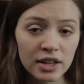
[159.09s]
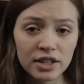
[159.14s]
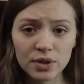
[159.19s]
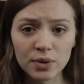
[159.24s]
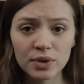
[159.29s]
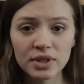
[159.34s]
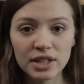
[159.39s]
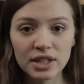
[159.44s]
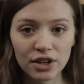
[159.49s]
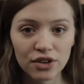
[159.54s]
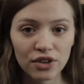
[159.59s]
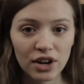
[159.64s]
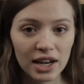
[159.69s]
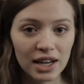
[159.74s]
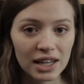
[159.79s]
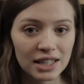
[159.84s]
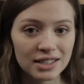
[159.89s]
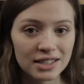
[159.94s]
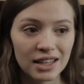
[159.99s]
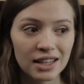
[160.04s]
So with Knitcrate,
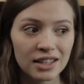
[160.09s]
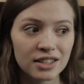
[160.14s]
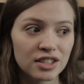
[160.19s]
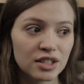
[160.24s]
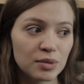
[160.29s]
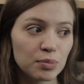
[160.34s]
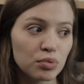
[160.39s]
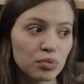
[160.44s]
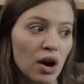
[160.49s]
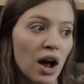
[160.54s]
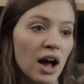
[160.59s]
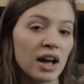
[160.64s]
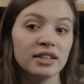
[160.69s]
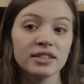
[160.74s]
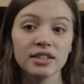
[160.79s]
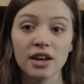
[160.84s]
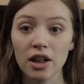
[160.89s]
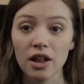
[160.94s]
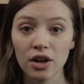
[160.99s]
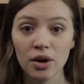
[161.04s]
it's a
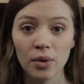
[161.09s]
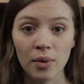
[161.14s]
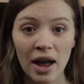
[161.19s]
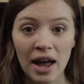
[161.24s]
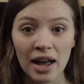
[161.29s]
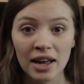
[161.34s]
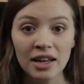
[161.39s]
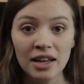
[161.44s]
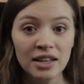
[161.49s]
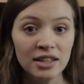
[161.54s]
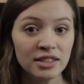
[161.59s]
surprise colorway.